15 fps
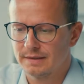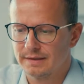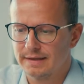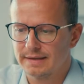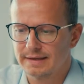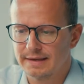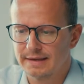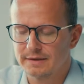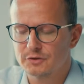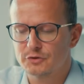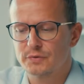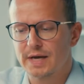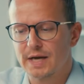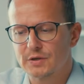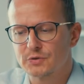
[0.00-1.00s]
And again,
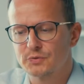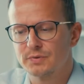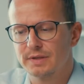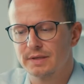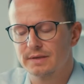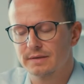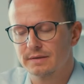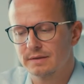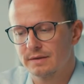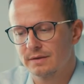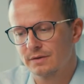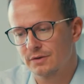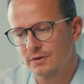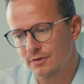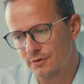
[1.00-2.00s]
trying to then
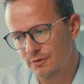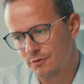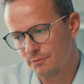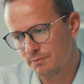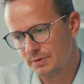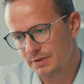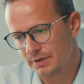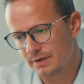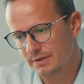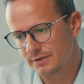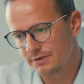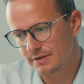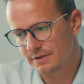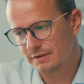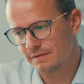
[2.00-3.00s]
go beyond
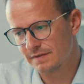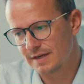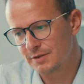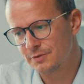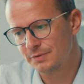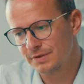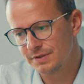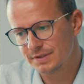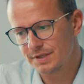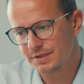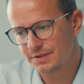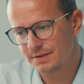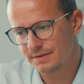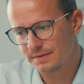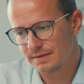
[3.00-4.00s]
justify to
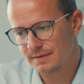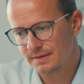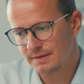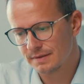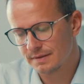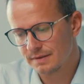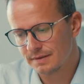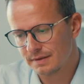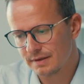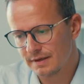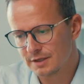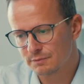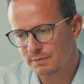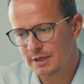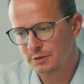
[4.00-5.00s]
decision
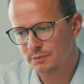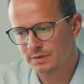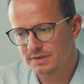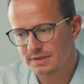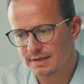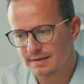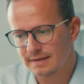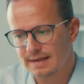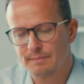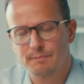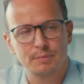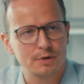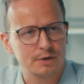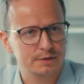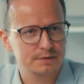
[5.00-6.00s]
is where you will see that I'm
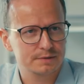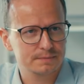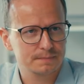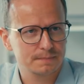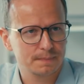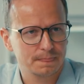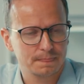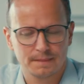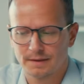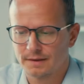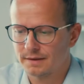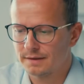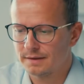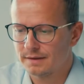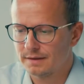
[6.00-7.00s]
blocked.
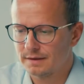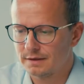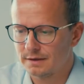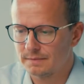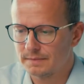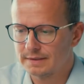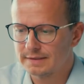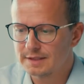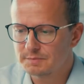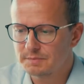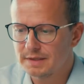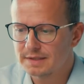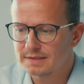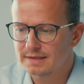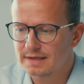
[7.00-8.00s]
And this
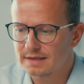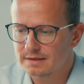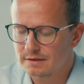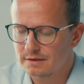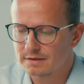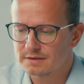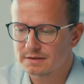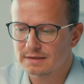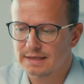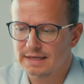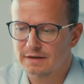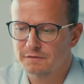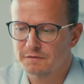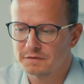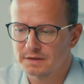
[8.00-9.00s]
means that until I
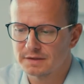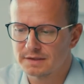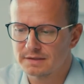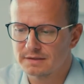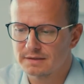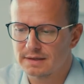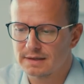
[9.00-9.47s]
have filled in the